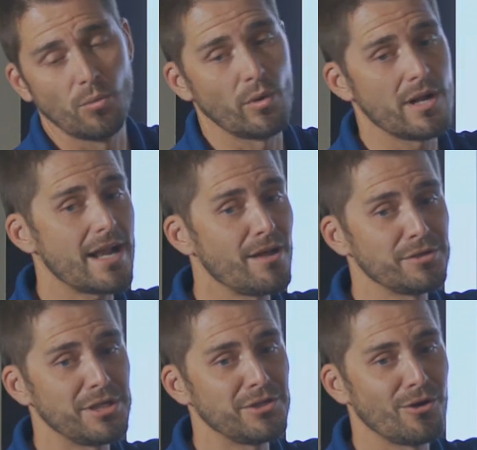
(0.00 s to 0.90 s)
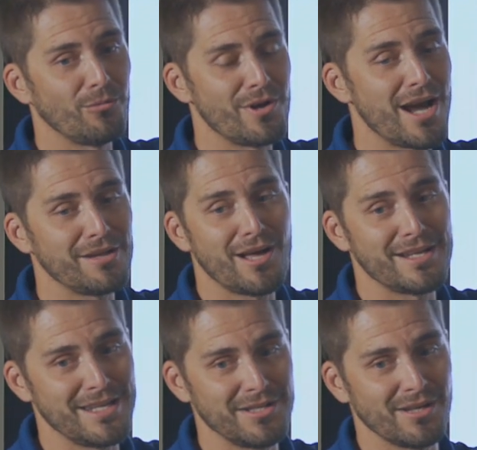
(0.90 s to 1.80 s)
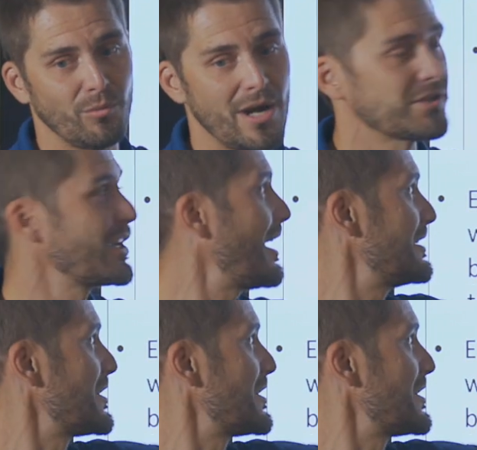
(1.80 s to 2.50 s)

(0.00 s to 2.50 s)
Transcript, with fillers: So we're not El Nino, we're not La Nina, we're actually kind